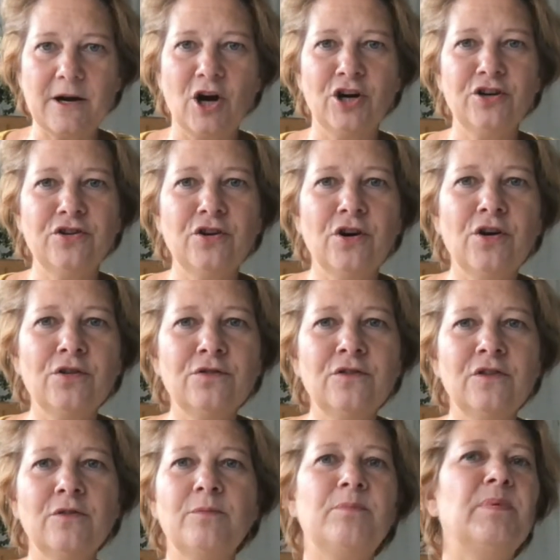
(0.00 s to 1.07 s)
are known
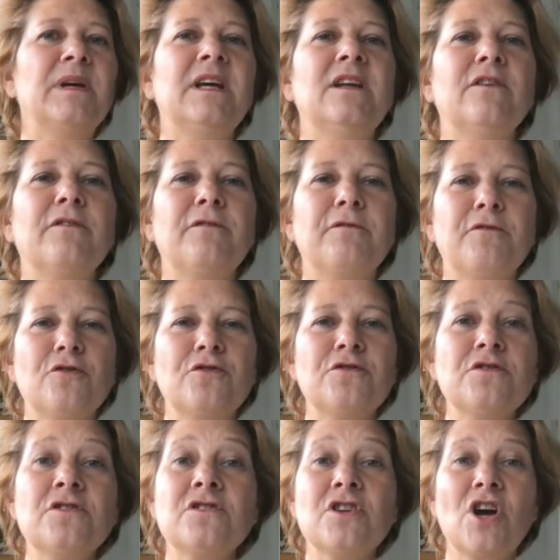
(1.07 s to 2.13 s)
to be the
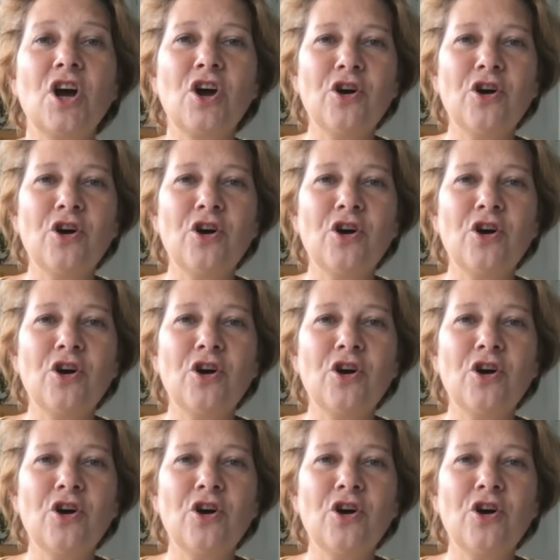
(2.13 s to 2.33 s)
first